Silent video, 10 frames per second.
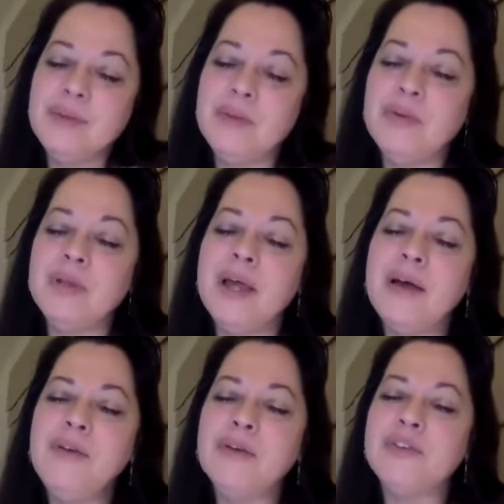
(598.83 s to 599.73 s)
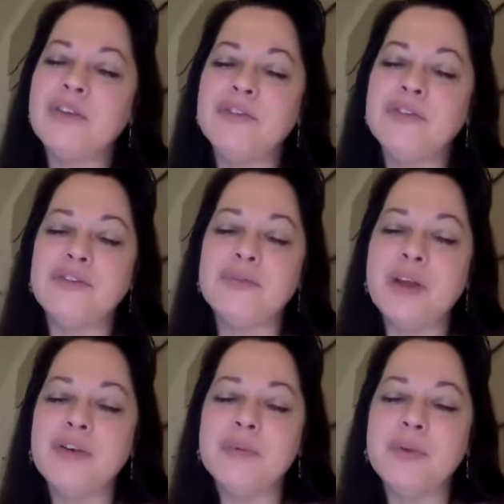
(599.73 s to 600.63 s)
When you allow yourself to
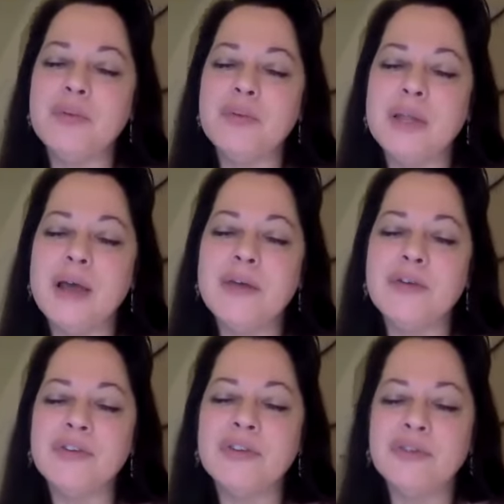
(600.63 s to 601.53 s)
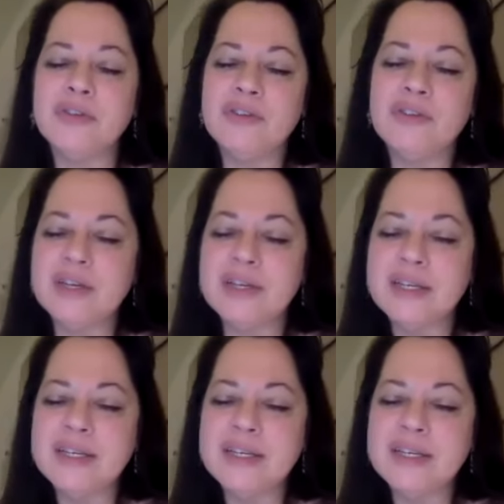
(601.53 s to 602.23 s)
surrender, when you allow yourself to sink